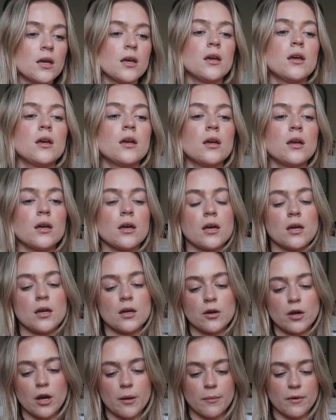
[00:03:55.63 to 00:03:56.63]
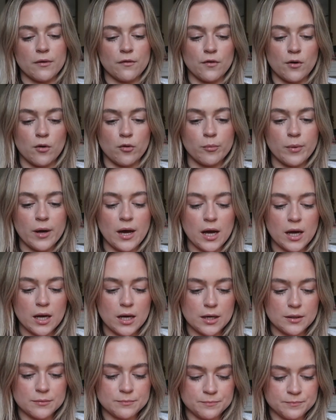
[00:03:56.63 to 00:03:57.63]
Grab my phone
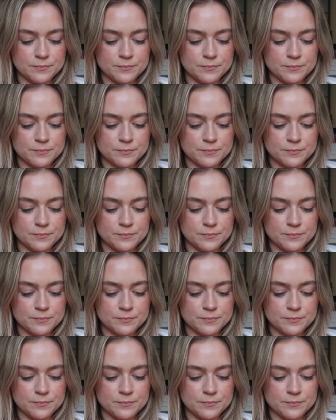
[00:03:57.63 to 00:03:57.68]
back.